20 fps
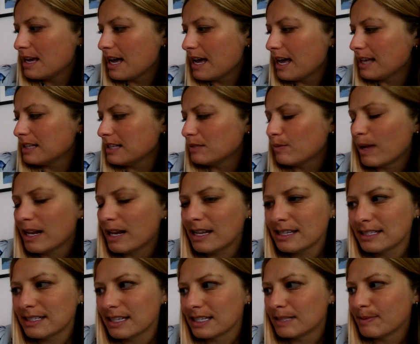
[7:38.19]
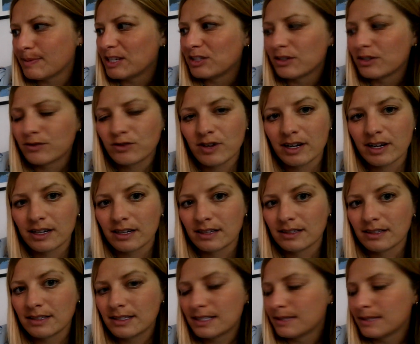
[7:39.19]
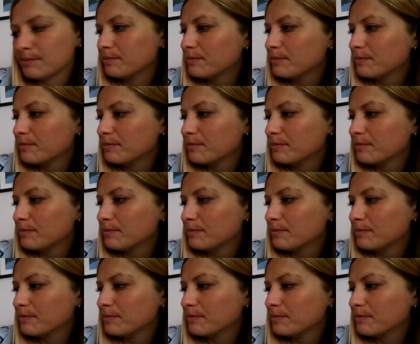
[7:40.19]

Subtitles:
as well as the speech of dragons.